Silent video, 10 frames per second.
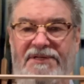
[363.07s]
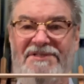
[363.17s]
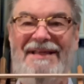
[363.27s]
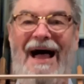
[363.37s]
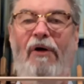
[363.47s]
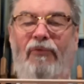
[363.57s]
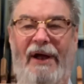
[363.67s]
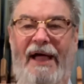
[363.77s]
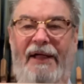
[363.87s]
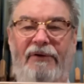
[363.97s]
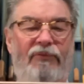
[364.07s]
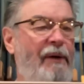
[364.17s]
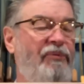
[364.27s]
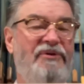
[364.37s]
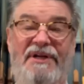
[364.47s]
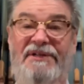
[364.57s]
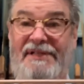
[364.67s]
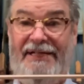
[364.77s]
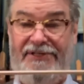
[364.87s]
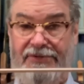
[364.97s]
dowel rod represents
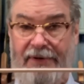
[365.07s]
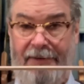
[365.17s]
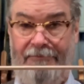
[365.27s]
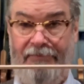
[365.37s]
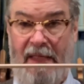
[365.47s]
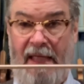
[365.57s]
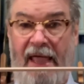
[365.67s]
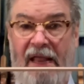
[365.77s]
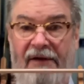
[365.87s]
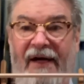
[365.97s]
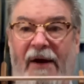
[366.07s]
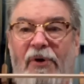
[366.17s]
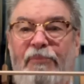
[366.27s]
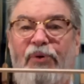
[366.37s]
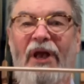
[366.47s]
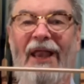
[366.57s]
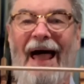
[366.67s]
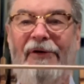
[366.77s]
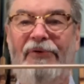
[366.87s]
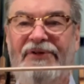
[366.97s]
that string. And if I were to put
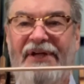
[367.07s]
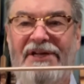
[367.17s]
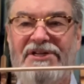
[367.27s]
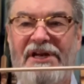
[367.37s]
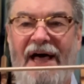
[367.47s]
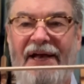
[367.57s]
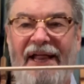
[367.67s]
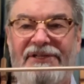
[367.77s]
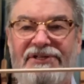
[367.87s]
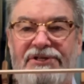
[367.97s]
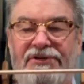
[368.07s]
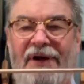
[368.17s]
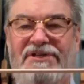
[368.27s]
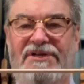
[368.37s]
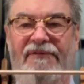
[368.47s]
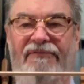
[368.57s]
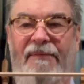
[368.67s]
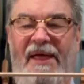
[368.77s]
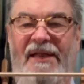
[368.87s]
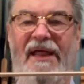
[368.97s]
lateral tension on it and stretch it
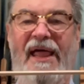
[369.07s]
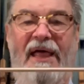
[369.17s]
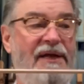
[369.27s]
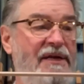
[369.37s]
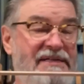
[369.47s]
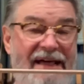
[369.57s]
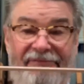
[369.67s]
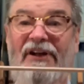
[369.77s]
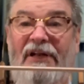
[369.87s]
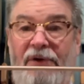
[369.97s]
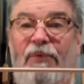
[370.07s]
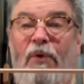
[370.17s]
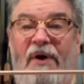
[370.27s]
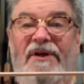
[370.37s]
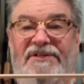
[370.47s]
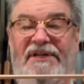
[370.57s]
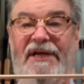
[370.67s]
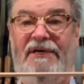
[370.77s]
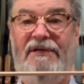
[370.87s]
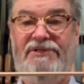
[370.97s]
from end to end, it definitely will want to
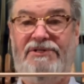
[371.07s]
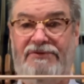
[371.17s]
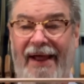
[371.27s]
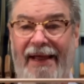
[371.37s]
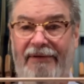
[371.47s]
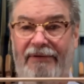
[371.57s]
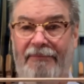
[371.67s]
stay straight.